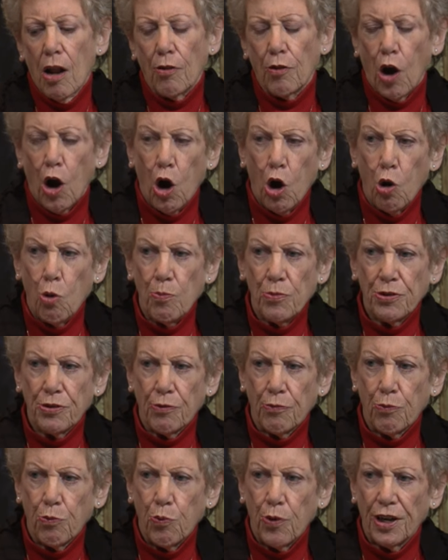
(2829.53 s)
the homes
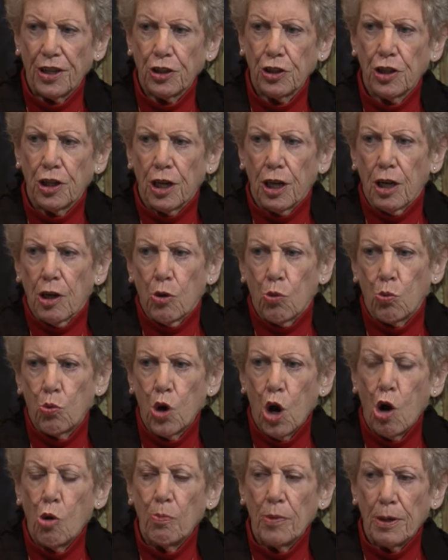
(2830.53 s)
of rich
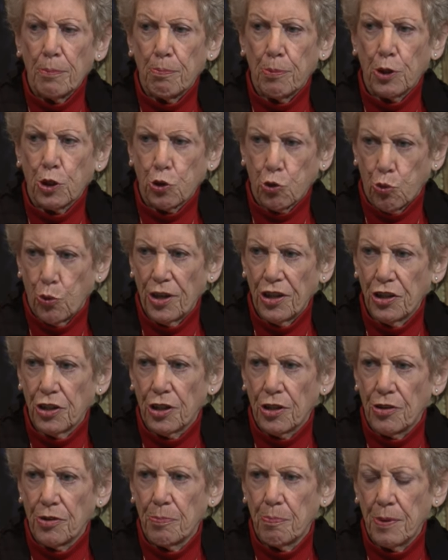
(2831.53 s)
Roman
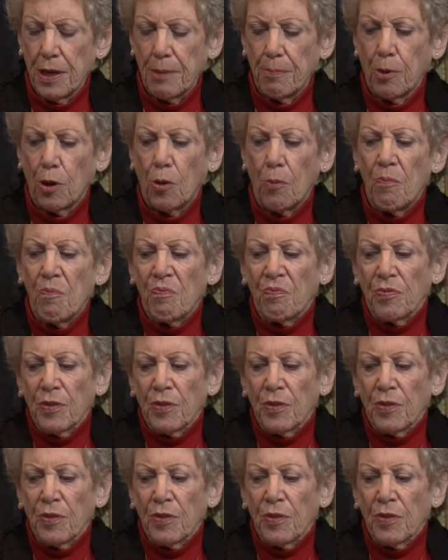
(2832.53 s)
patrician people,